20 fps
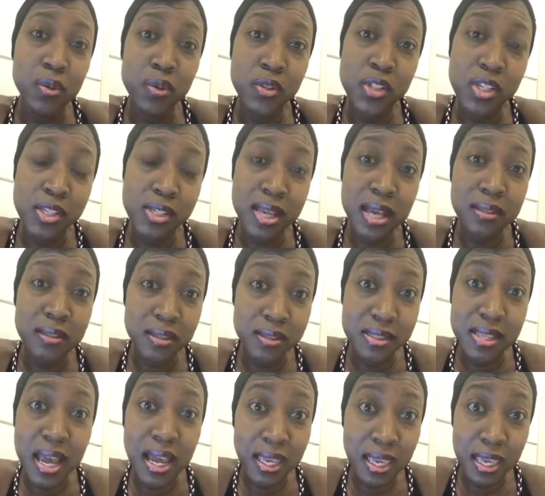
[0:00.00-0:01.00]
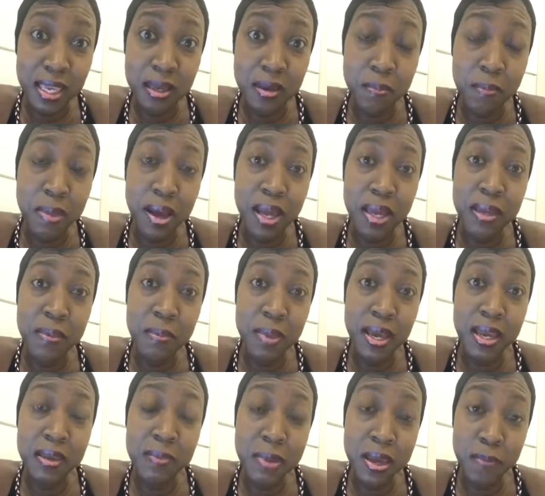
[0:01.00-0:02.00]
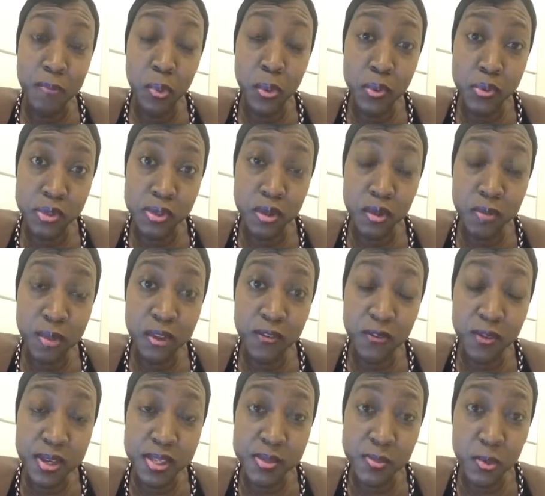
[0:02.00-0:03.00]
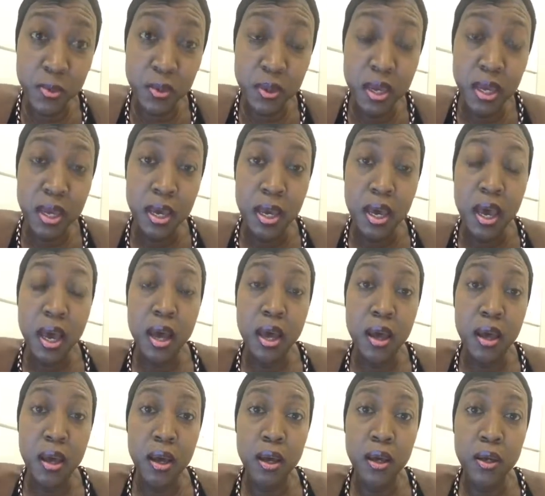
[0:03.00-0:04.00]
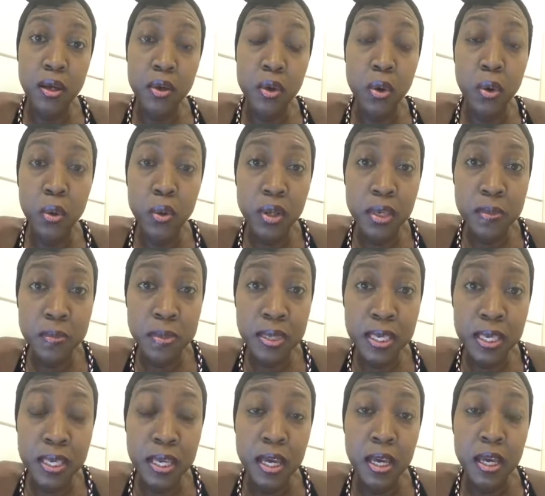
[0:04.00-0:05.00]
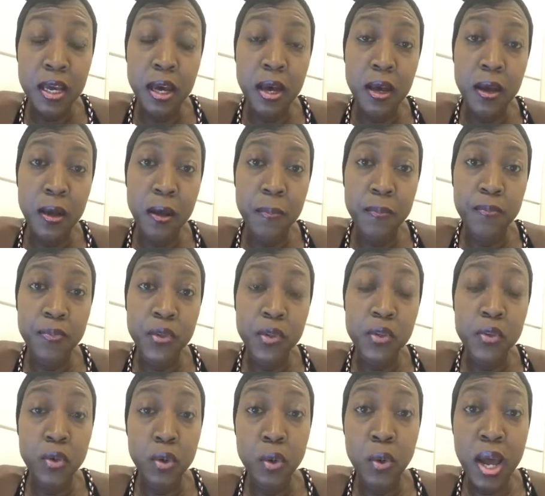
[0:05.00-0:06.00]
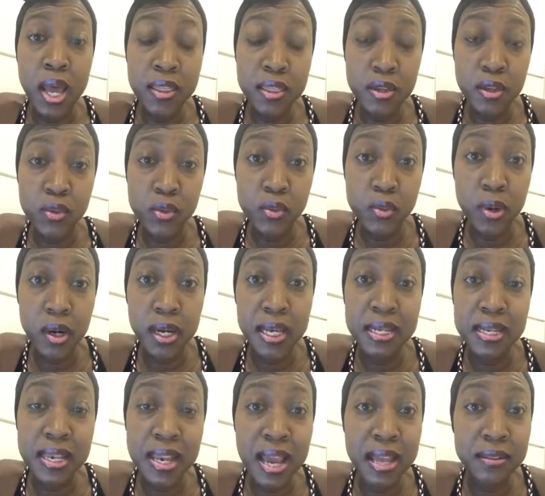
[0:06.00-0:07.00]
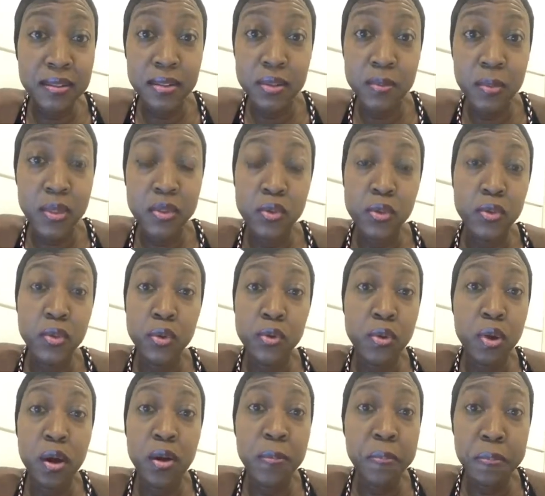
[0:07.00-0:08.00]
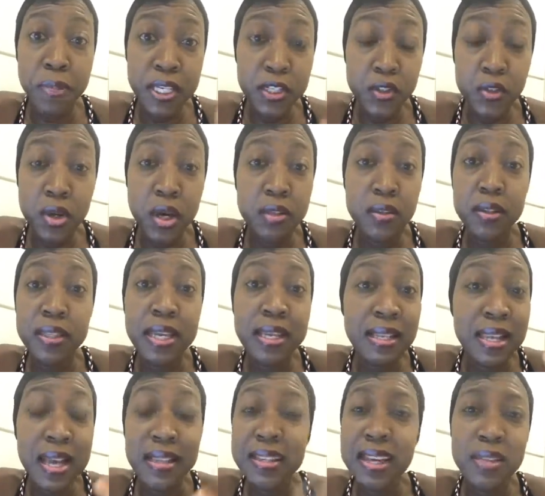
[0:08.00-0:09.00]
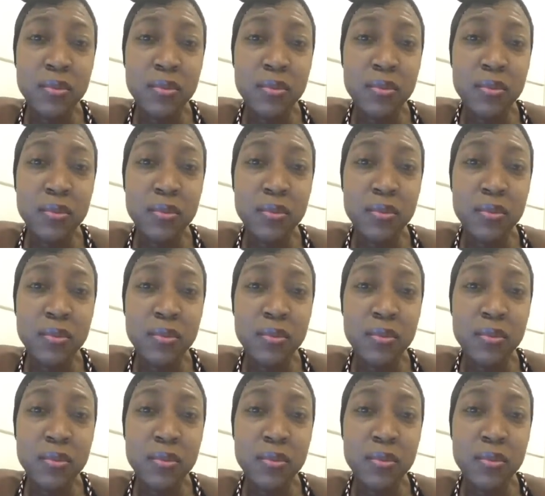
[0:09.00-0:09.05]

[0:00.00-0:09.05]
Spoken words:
she started tagging my posts on my Facebook, calling me, I thought you were enlightened, but you are a bitch, you are not enlightened,